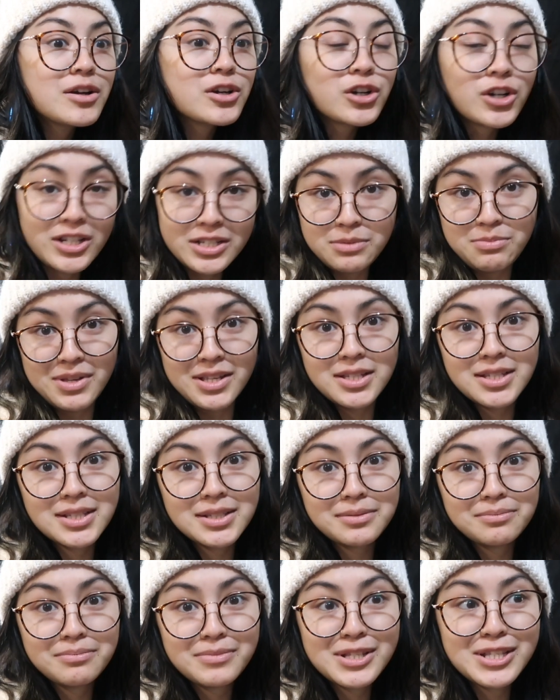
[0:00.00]

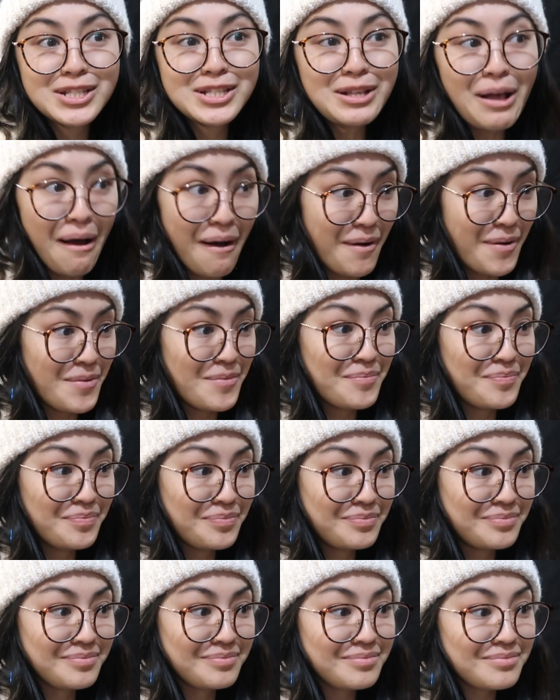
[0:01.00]
Christmas. So
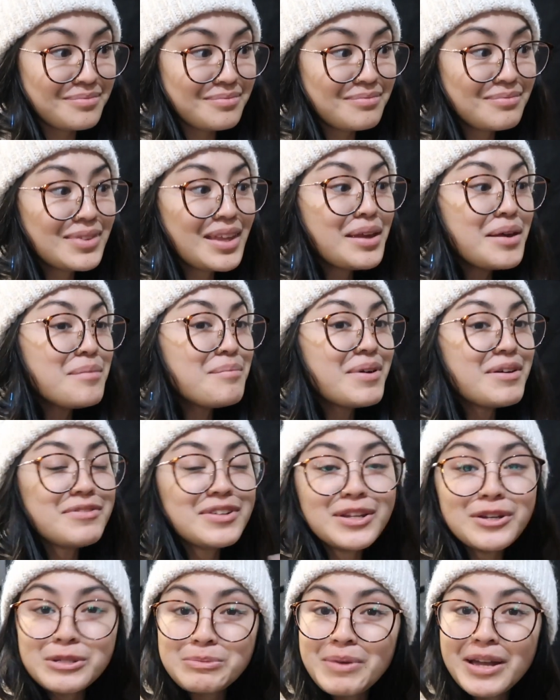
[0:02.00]
my
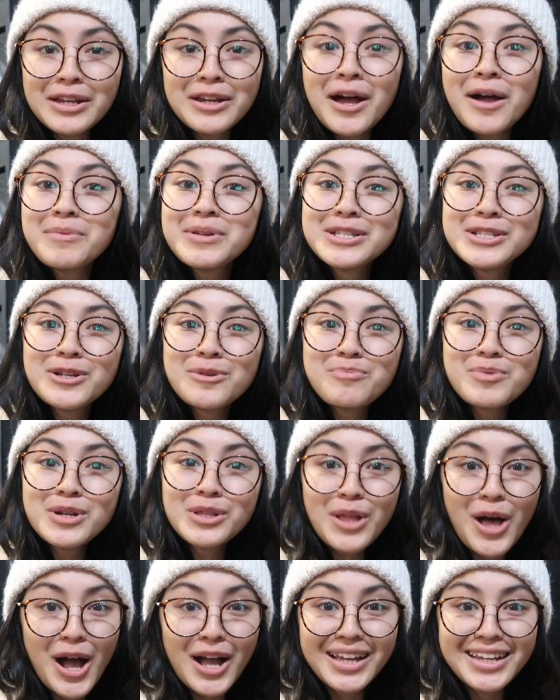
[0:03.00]
videos might not be
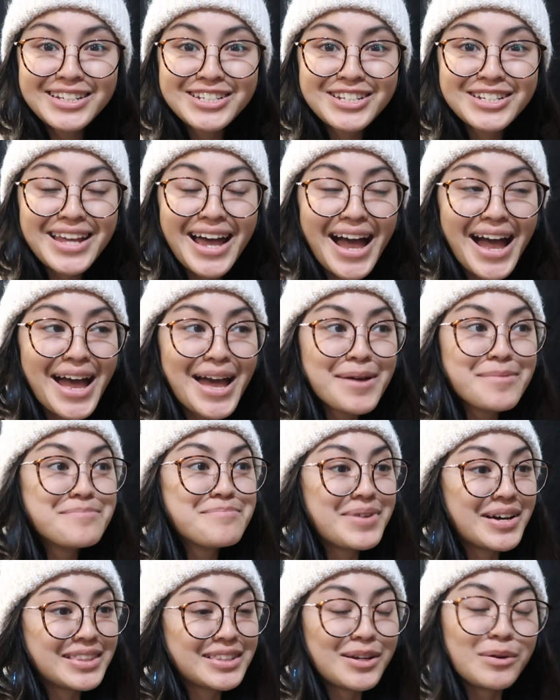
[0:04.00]
super long each
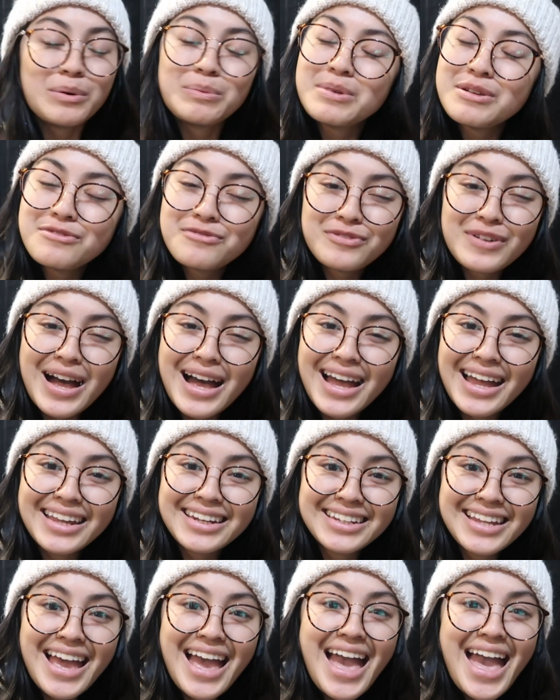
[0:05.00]
time, but they will be
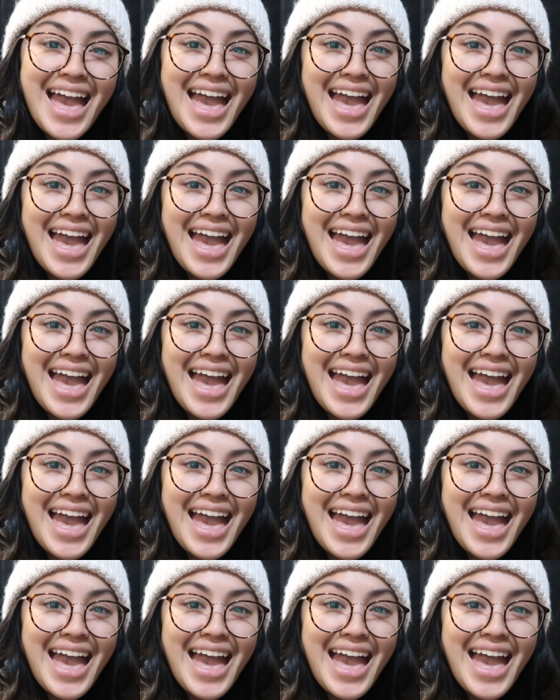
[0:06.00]
fun,